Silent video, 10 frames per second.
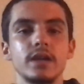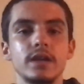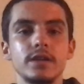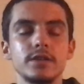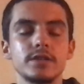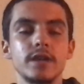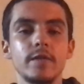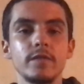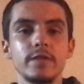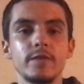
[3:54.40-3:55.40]
You should
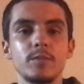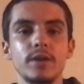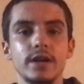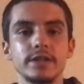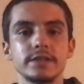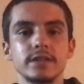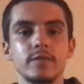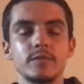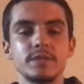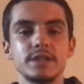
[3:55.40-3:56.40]
definitely feel proud of yourself
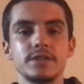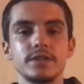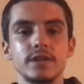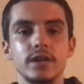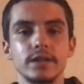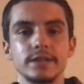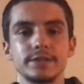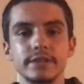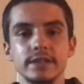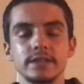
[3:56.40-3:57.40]
from teaching your dog these
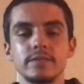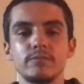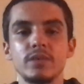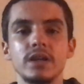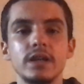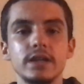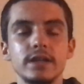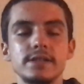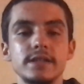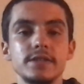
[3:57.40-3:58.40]
tricks.
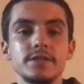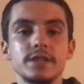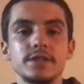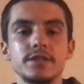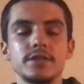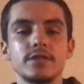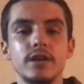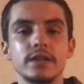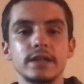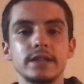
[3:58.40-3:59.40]
Continue teaching your
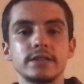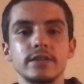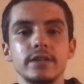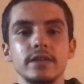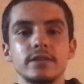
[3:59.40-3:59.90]
dog until they learned